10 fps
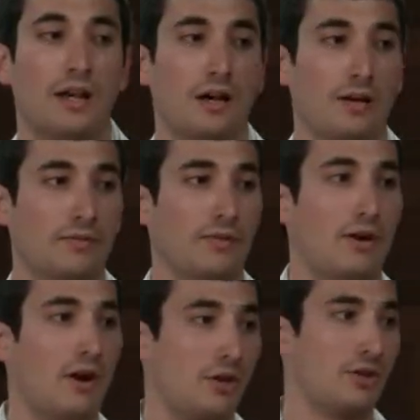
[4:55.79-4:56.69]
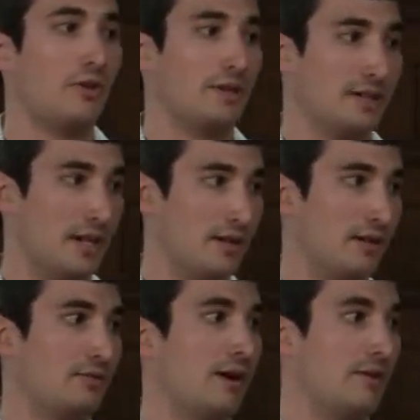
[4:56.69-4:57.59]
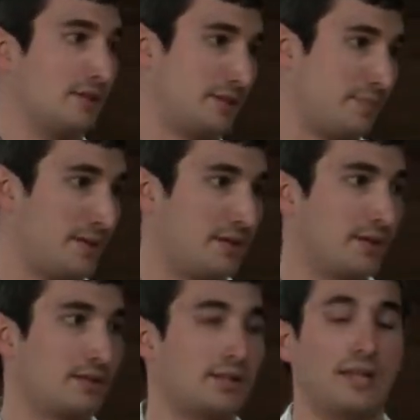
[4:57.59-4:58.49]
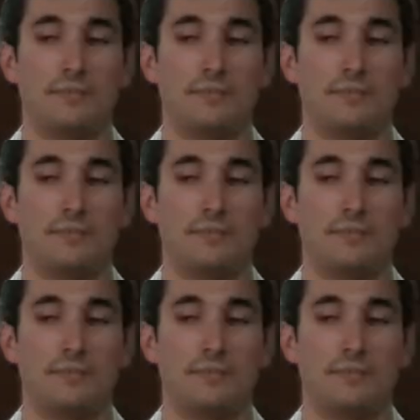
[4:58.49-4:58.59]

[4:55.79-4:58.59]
of ongoing data around experience